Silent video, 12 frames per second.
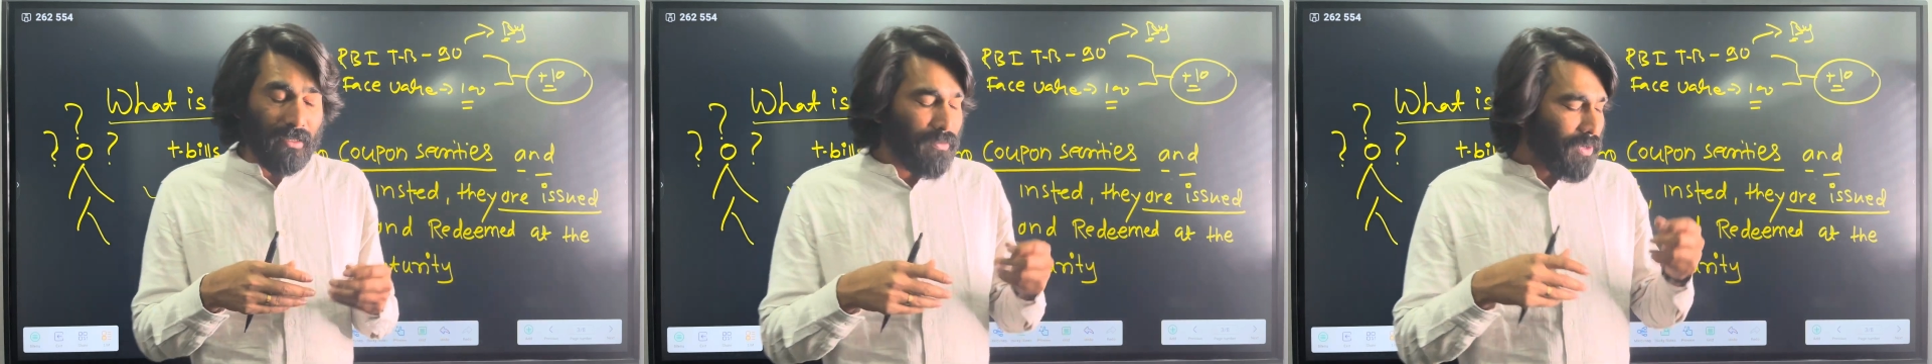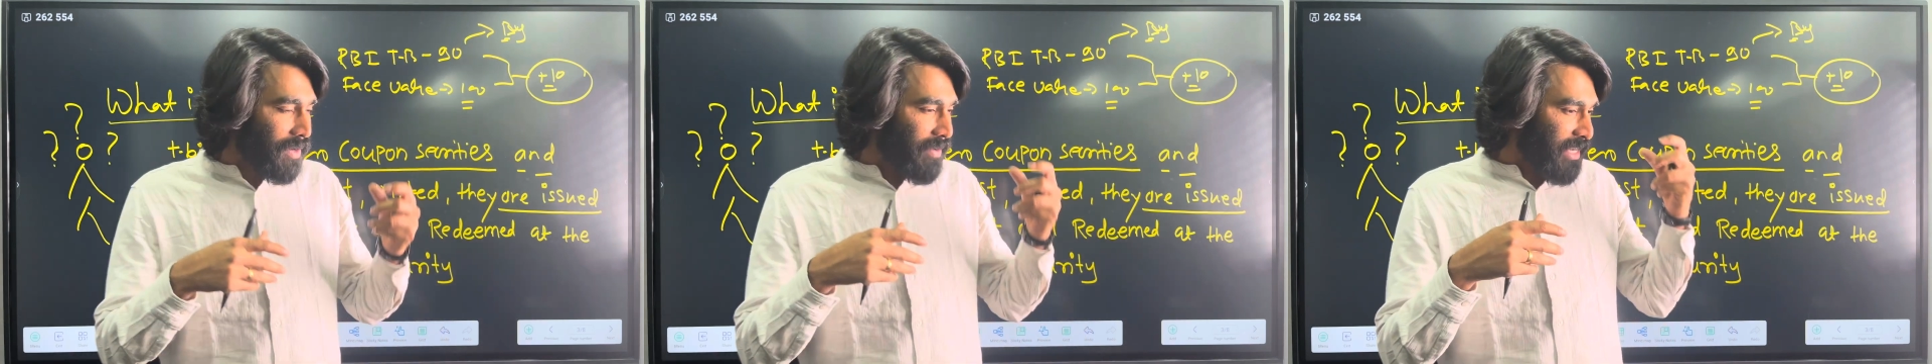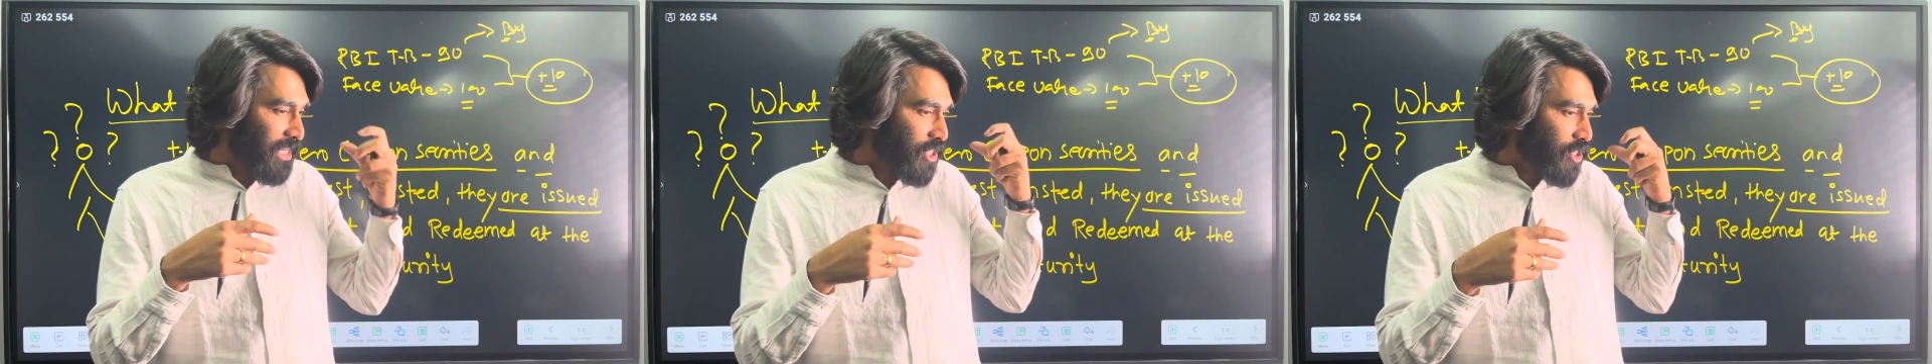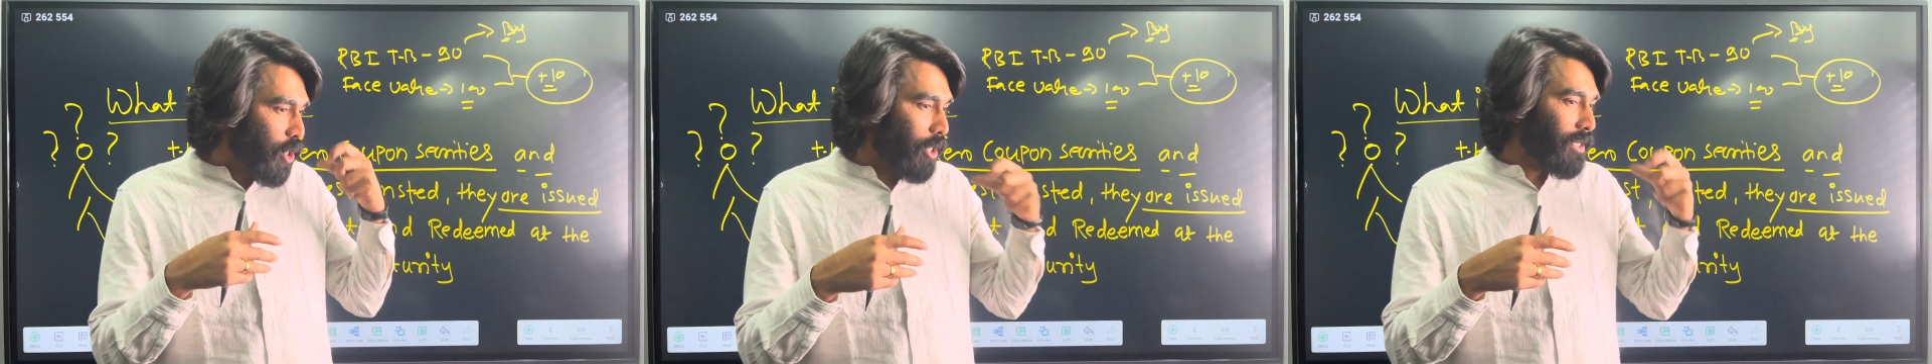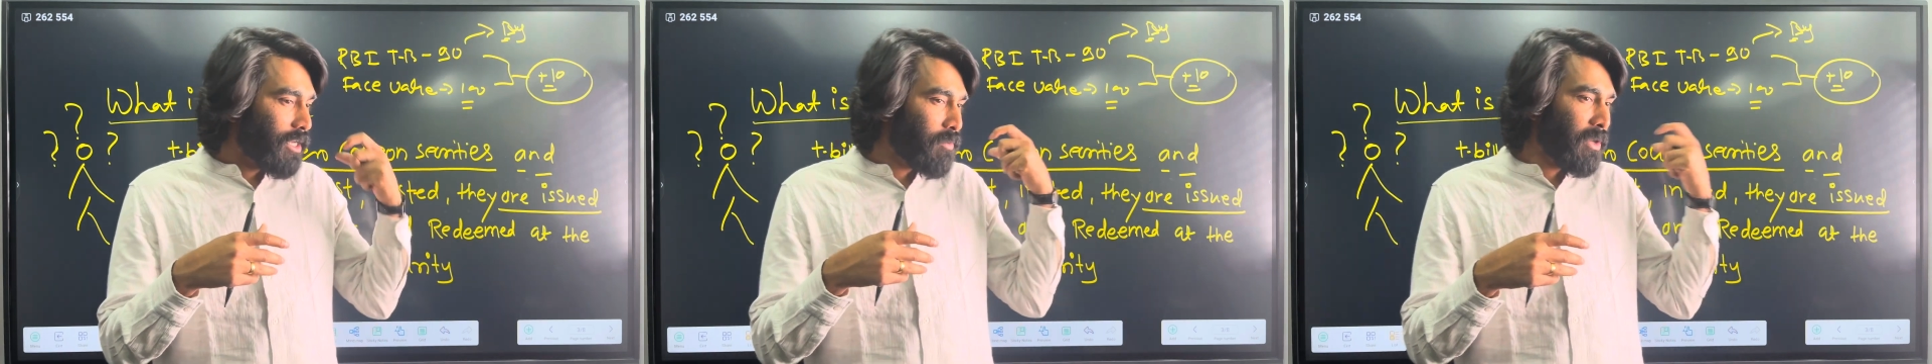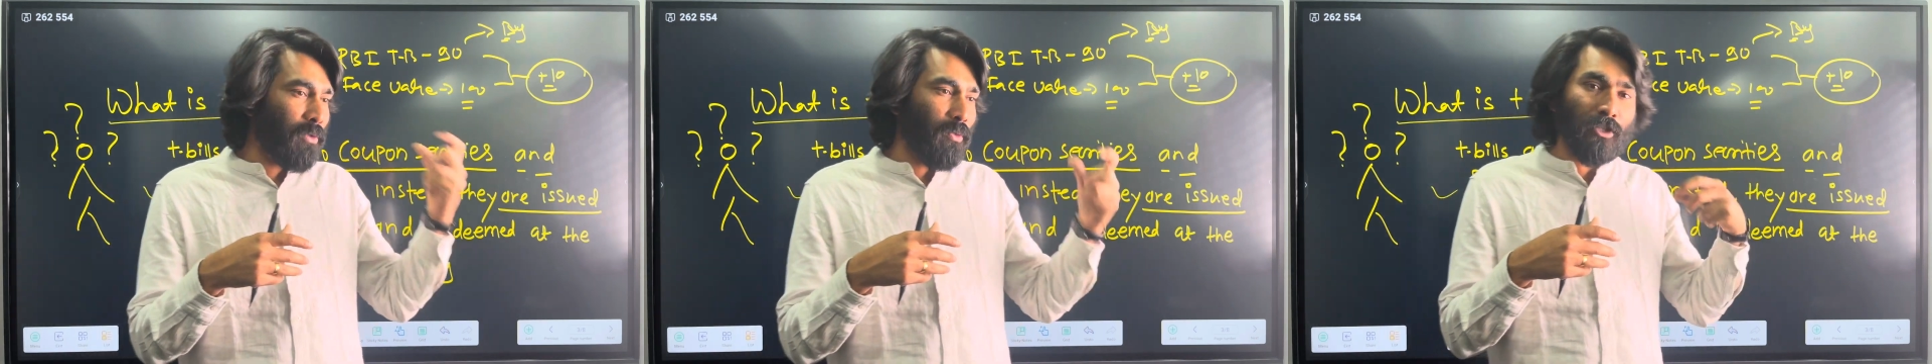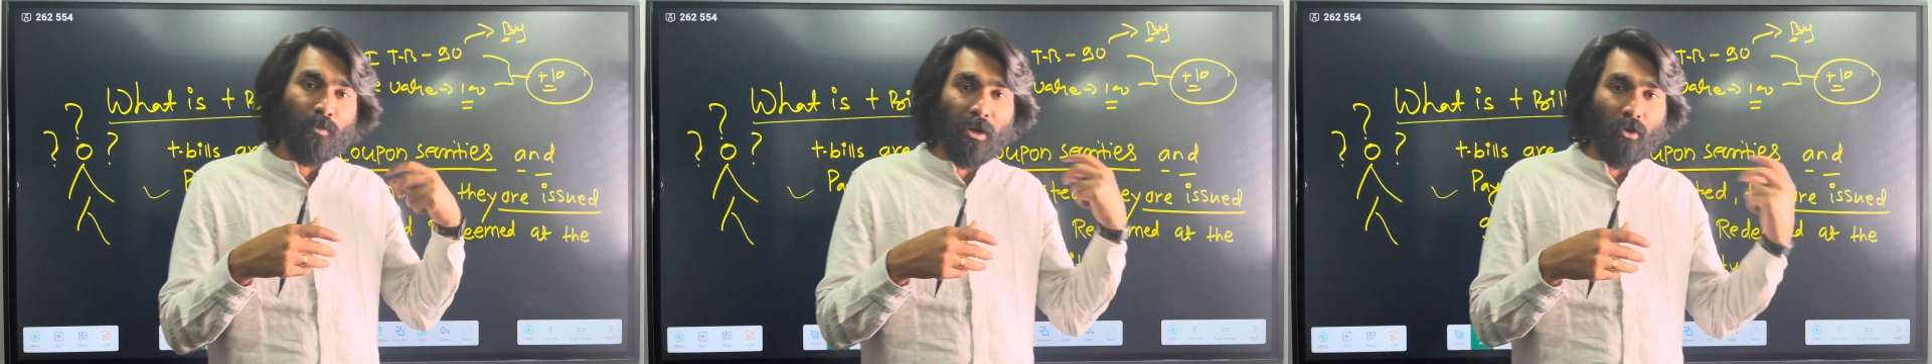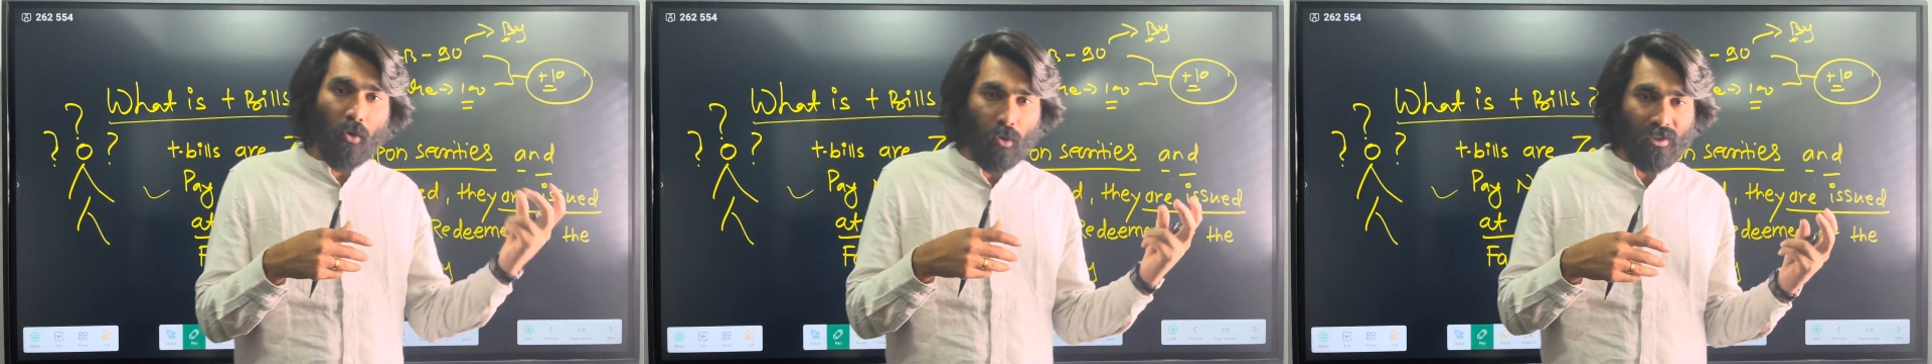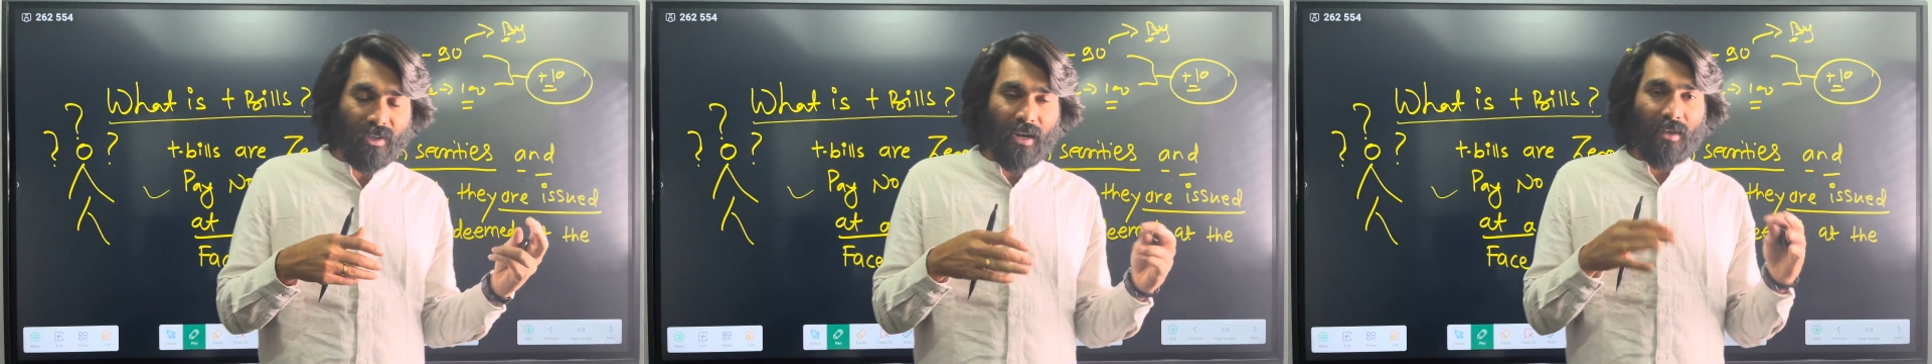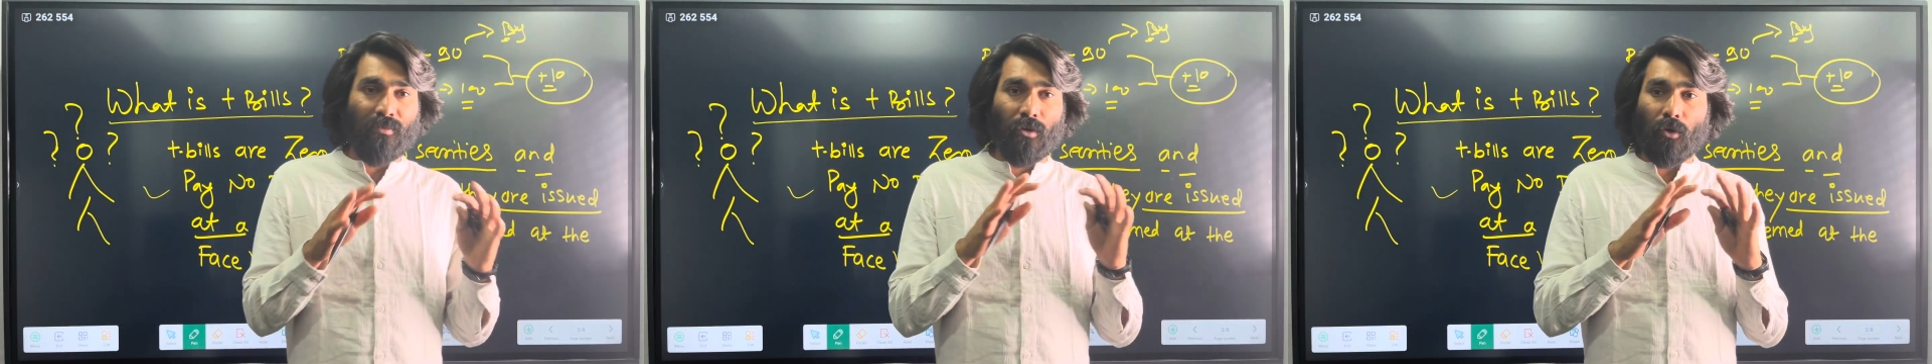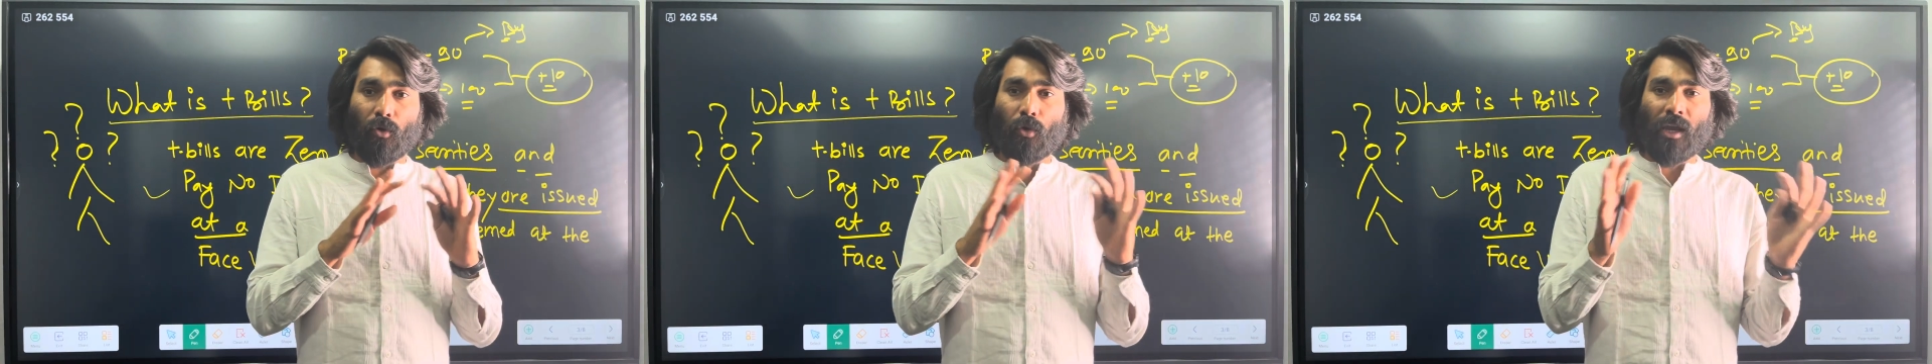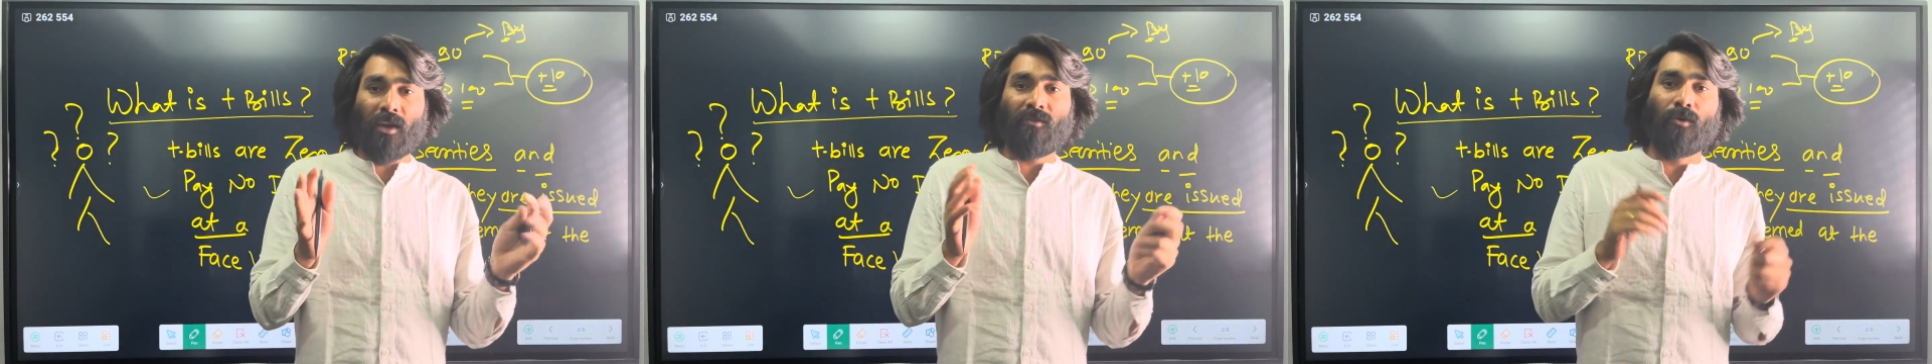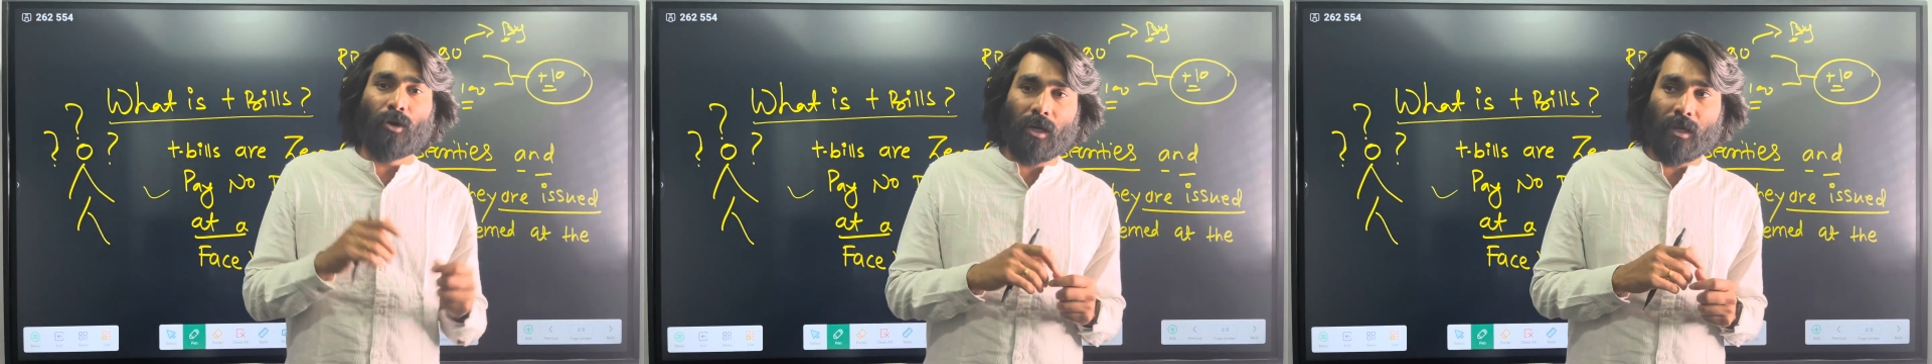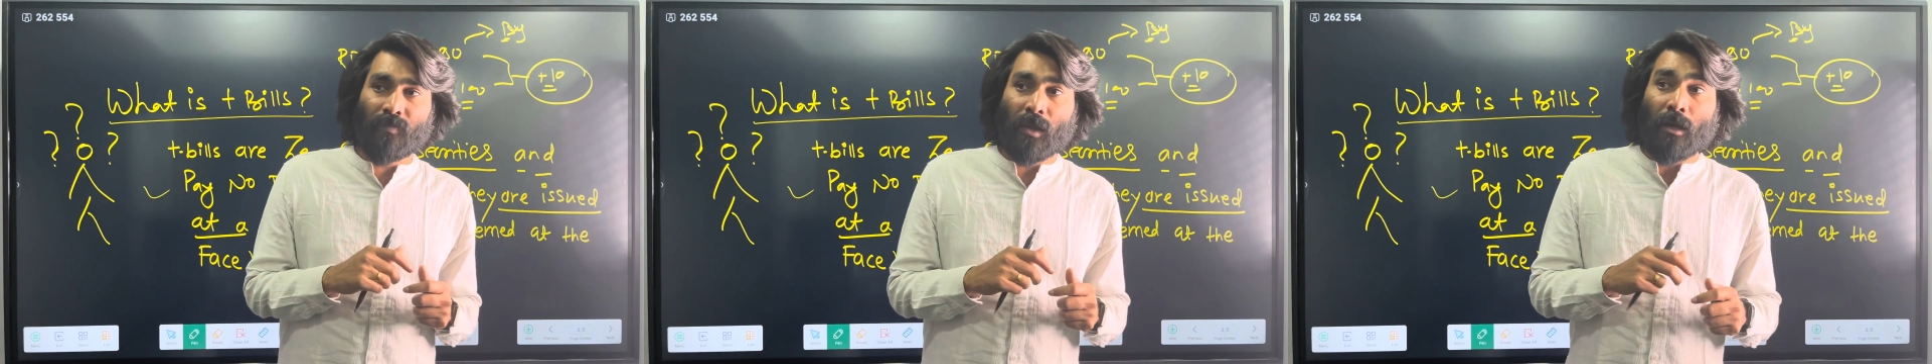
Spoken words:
If you have any short-term investment goals and if you're looking for a